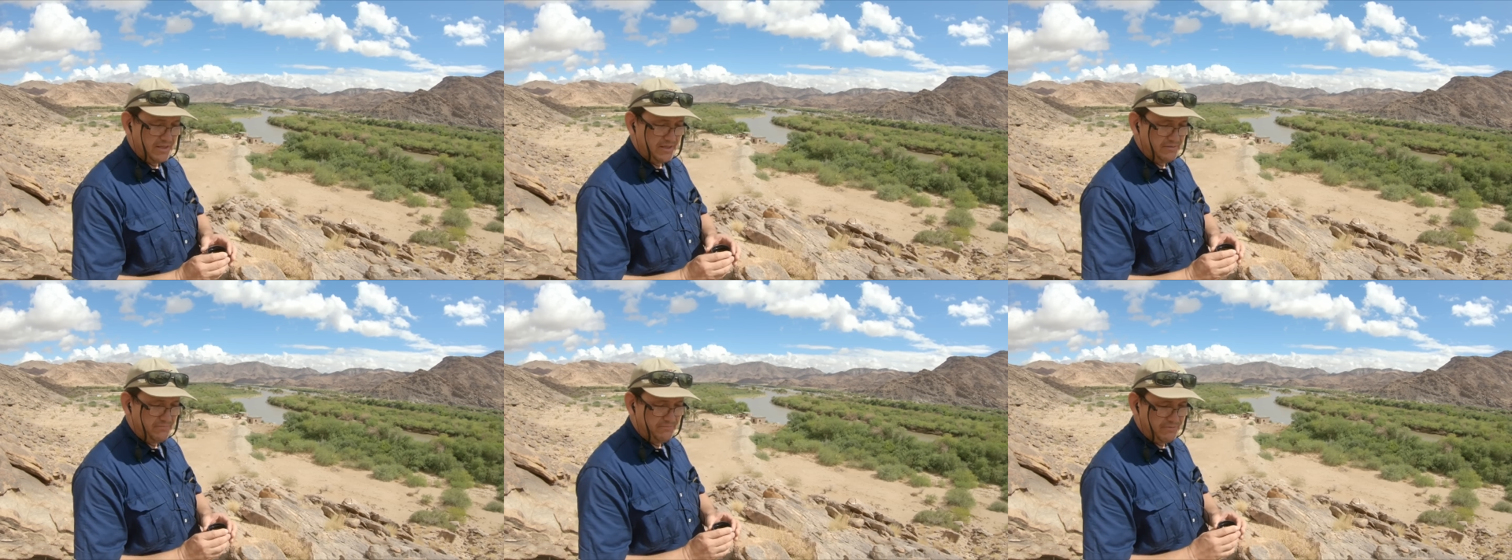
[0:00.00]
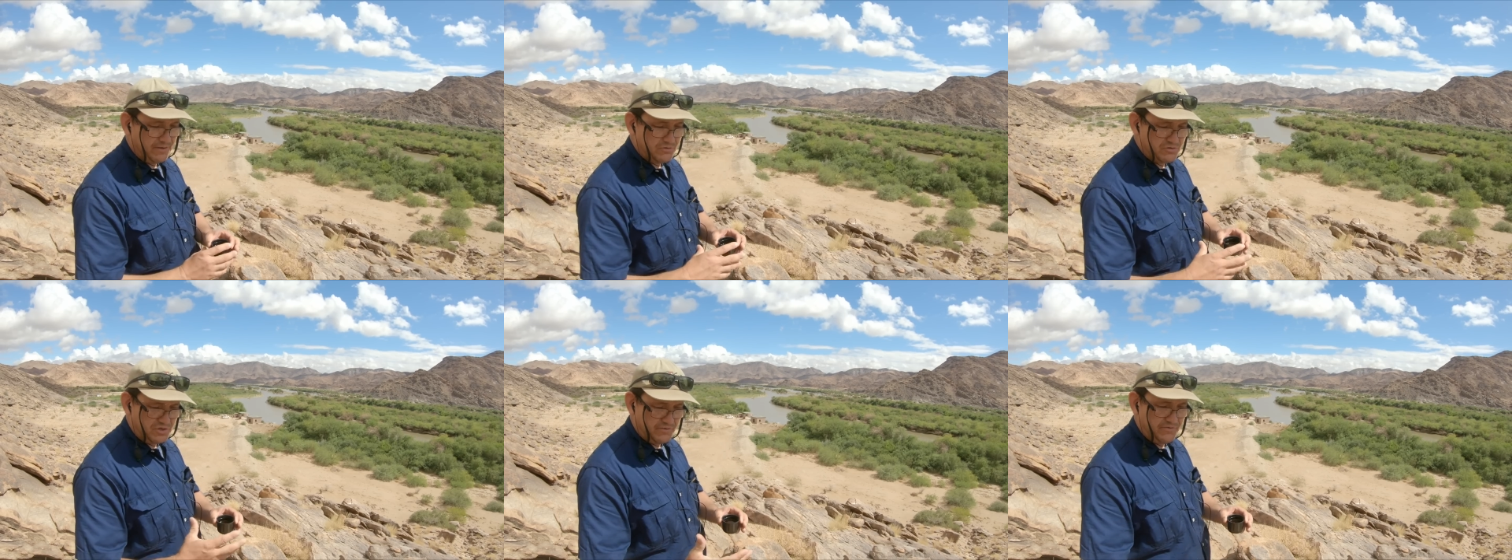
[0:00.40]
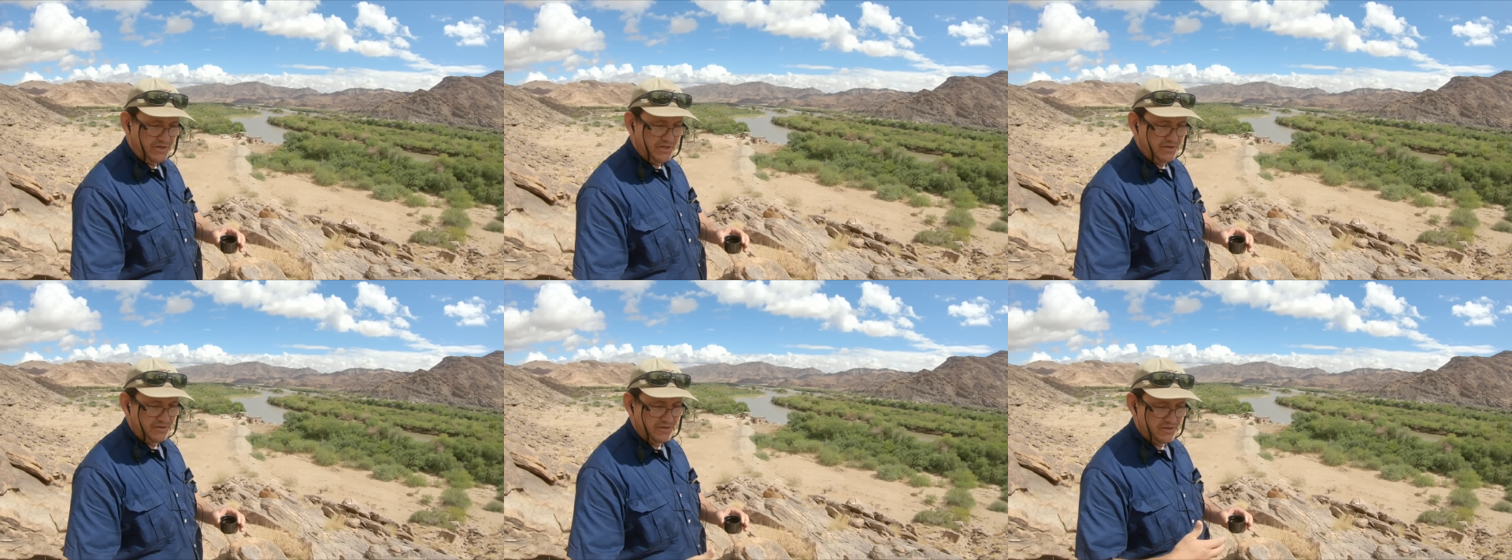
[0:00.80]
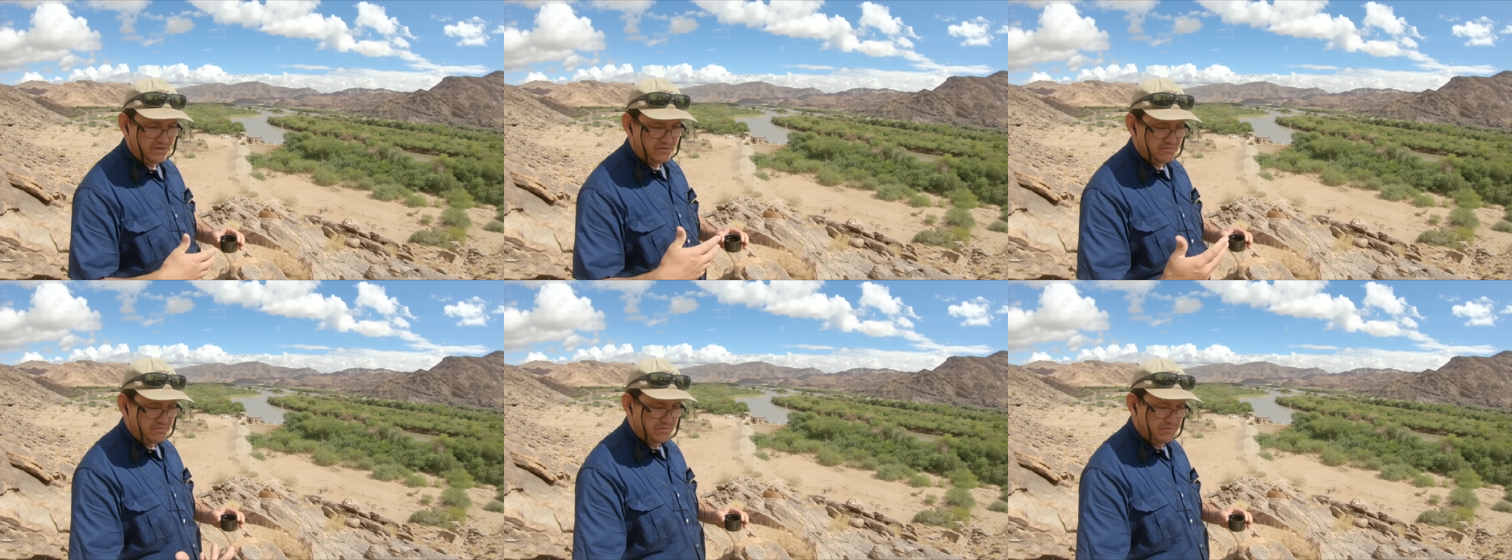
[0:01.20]
Inflow 700,
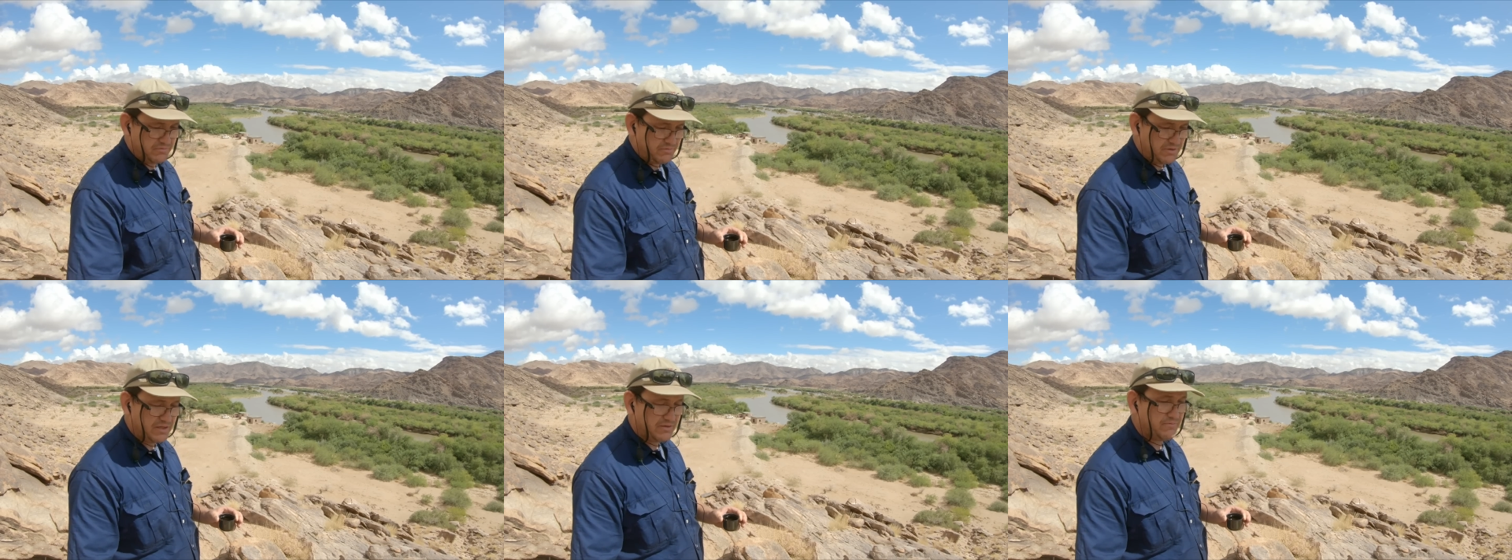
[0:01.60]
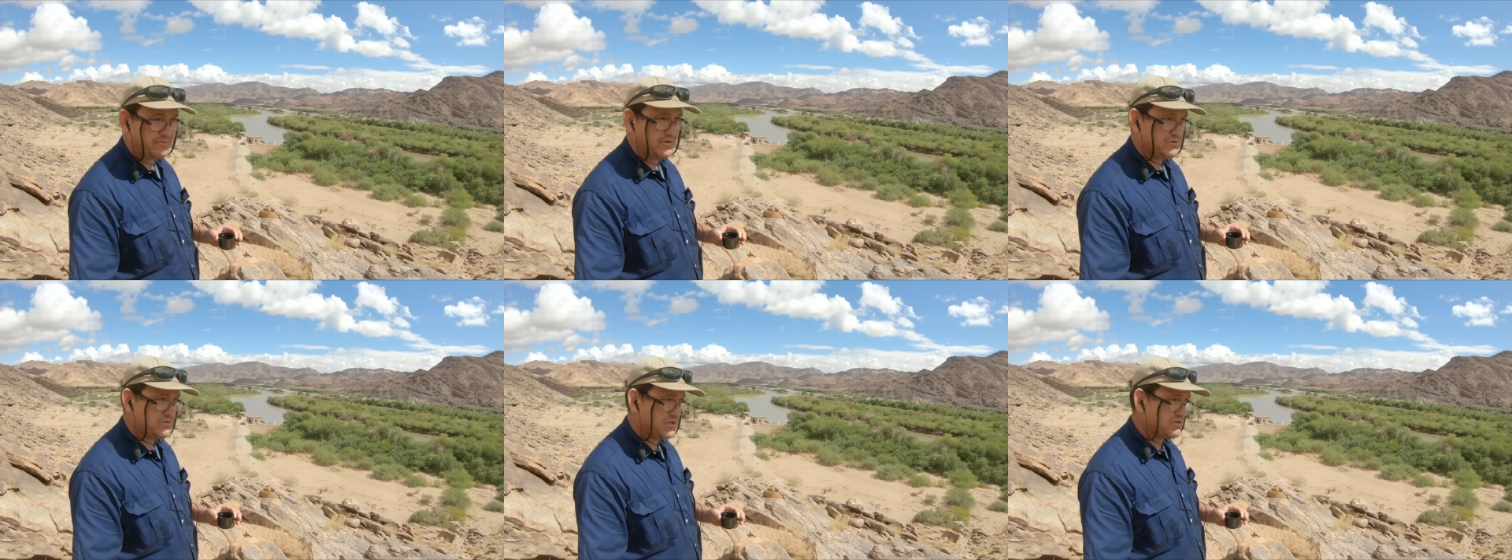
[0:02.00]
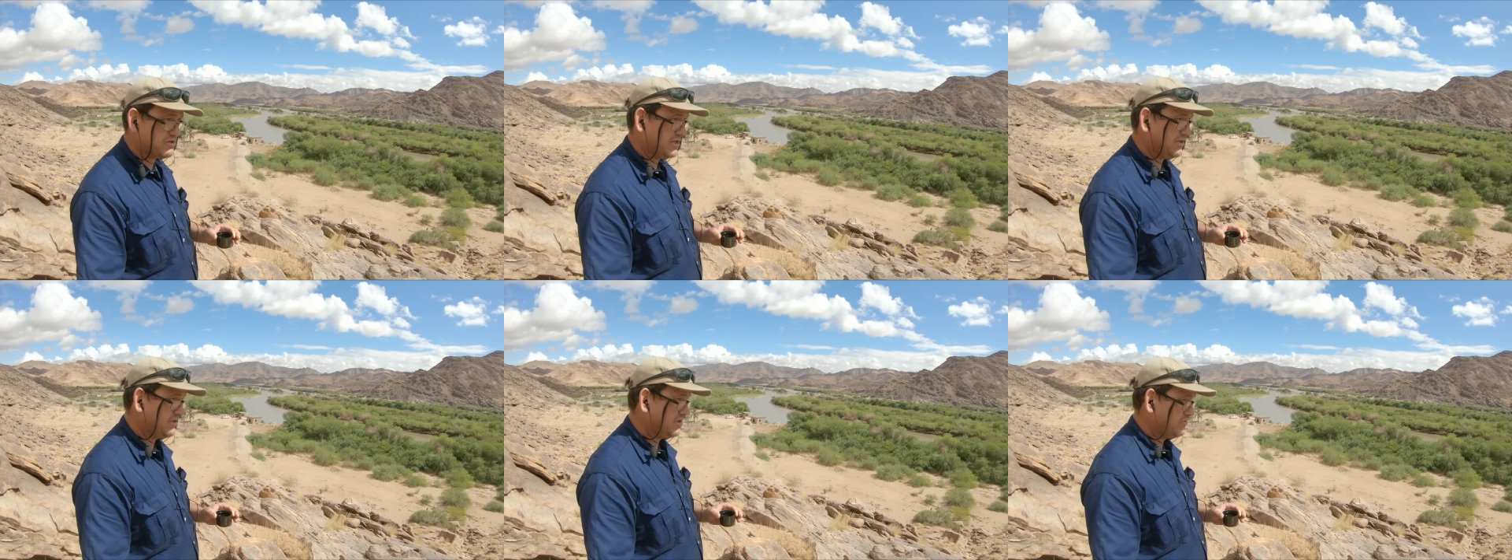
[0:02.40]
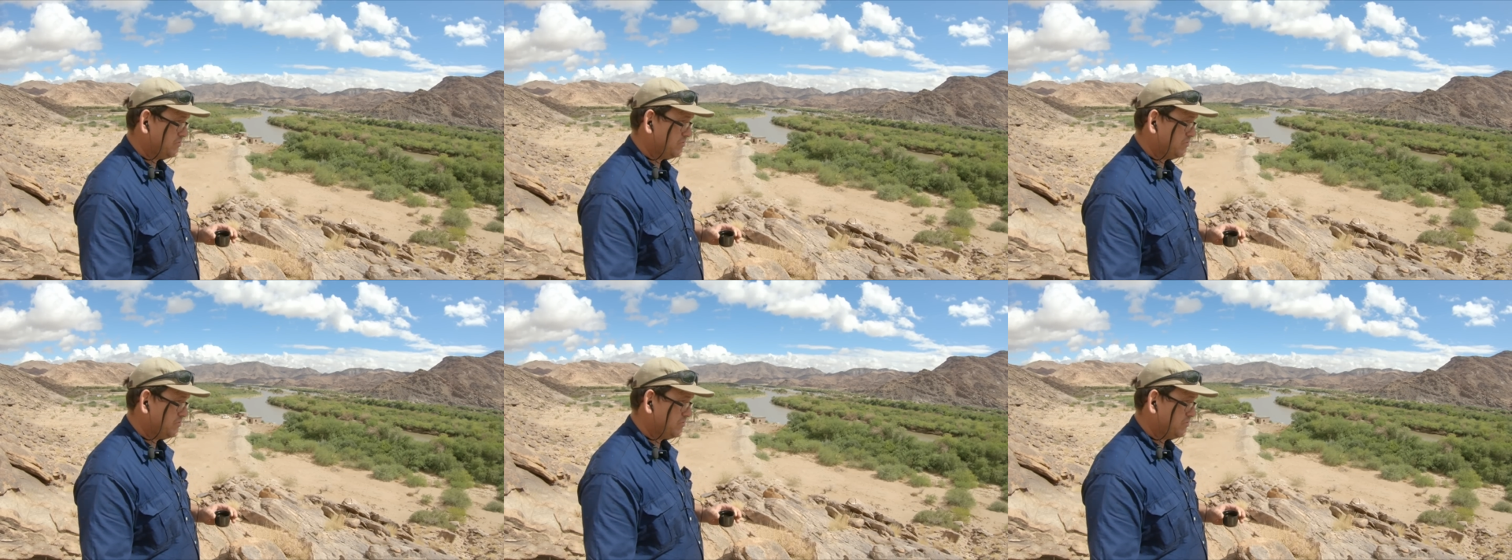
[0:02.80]
outflow 600,